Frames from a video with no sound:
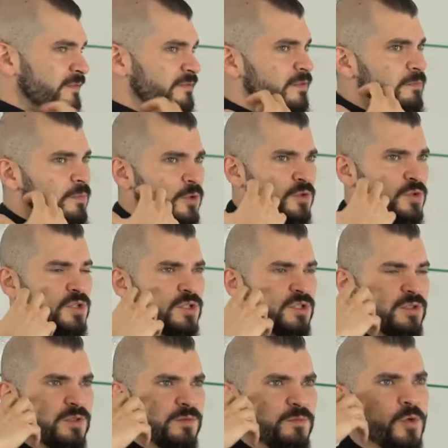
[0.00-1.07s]
of the
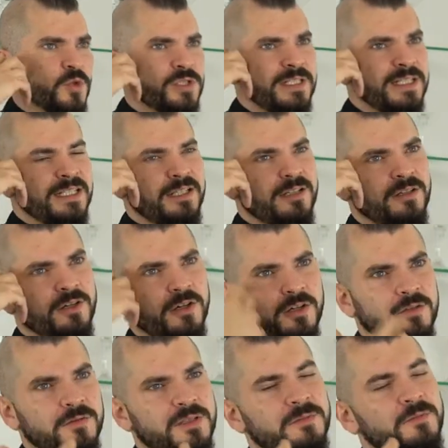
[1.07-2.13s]
most
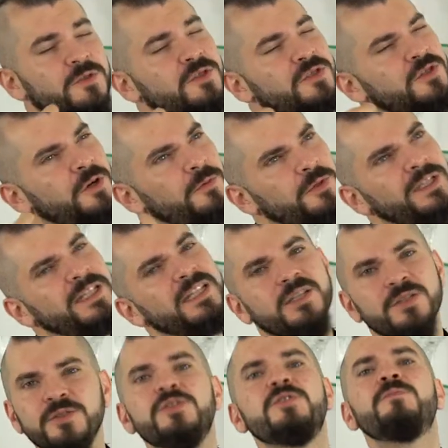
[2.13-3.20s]
commonly
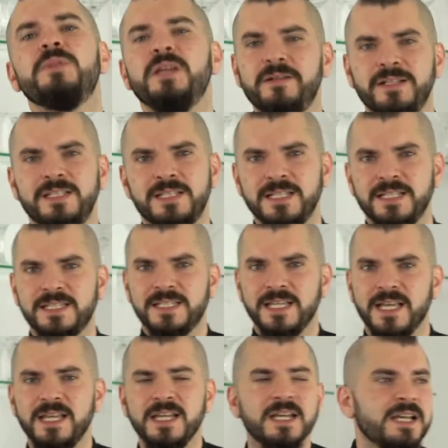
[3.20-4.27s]
used spirits, let's say,